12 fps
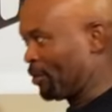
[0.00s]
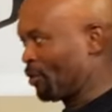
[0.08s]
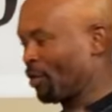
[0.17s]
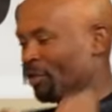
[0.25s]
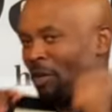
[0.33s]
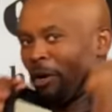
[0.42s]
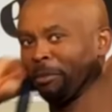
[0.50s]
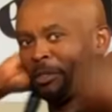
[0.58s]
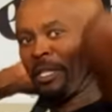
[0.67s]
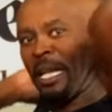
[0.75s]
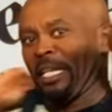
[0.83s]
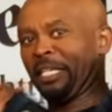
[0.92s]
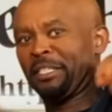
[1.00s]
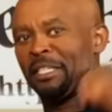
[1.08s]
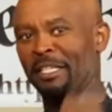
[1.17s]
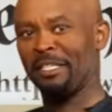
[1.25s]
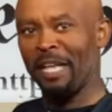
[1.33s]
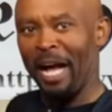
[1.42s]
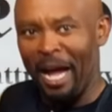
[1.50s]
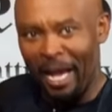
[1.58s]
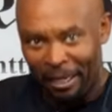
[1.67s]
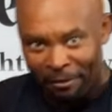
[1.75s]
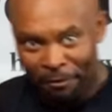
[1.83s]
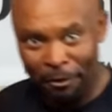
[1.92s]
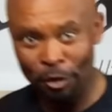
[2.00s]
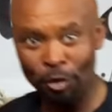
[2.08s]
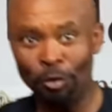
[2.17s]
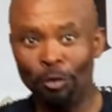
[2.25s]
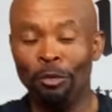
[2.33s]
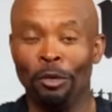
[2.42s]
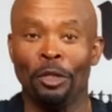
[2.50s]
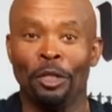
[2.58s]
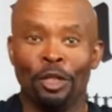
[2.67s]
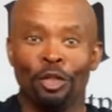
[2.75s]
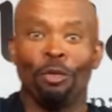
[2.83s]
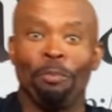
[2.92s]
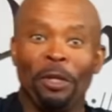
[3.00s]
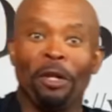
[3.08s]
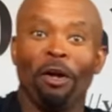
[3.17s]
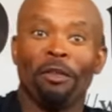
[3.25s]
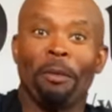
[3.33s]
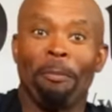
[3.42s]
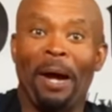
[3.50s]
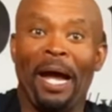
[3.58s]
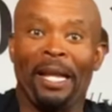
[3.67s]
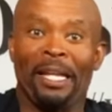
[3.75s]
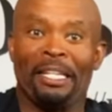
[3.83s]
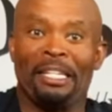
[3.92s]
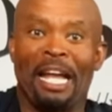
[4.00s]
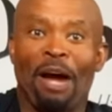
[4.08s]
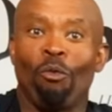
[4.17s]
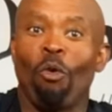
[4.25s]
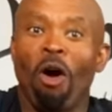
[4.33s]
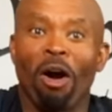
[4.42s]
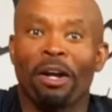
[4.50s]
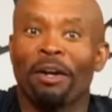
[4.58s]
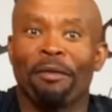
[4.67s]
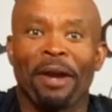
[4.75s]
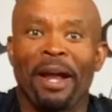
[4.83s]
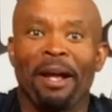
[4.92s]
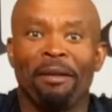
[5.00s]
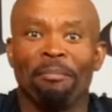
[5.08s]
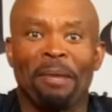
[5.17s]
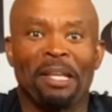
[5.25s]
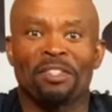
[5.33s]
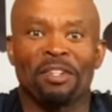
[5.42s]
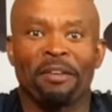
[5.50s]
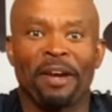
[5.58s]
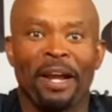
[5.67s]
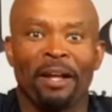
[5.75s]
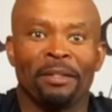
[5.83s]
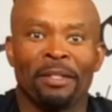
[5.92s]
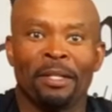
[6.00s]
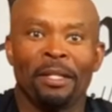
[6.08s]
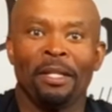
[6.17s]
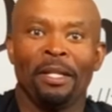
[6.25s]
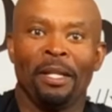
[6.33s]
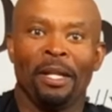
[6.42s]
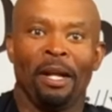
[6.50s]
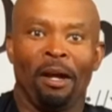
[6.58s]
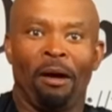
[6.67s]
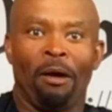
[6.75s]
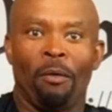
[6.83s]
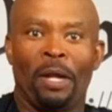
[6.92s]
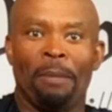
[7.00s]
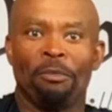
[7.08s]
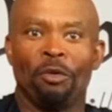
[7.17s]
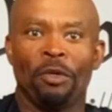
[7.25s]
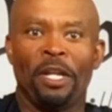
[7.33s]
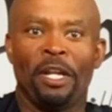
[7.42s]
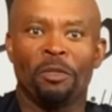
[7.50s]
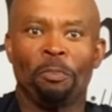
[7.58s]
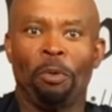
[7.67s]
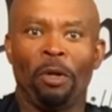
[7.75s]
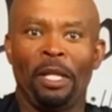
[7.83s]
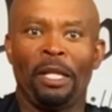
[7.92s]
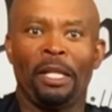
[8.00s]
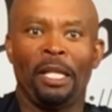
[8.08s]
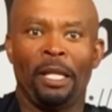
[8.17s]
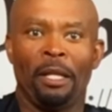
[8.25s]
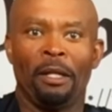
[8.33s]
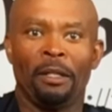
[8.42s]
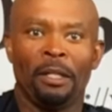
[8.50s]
it's just almost like it's designed for you to be on the bike, not walking around, messing around. Uh, what I'm doing here is pulling the